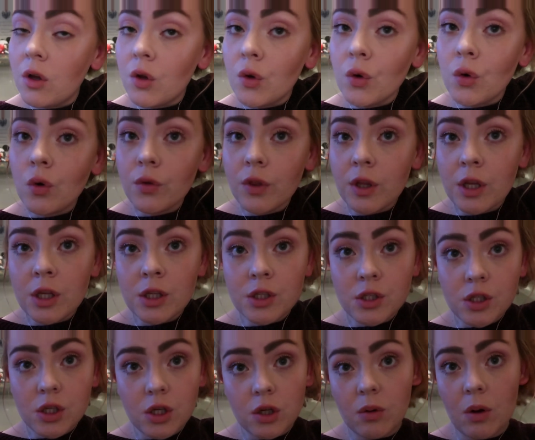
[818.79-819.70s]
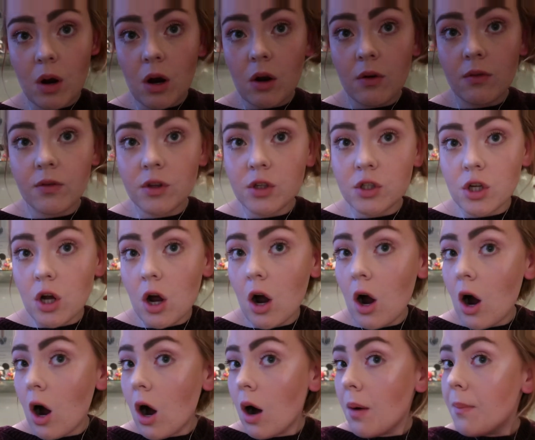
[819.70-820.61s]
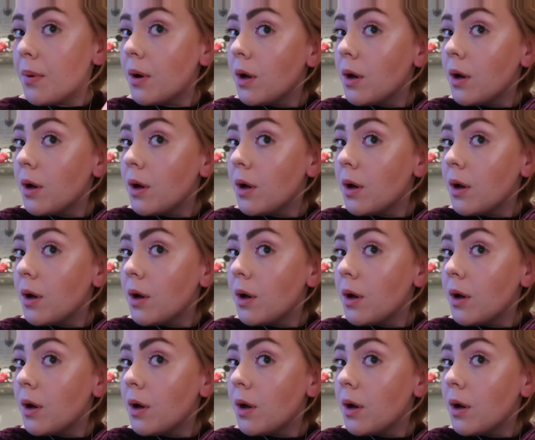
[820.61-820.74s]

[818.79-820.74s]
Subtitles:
nothing too over the top.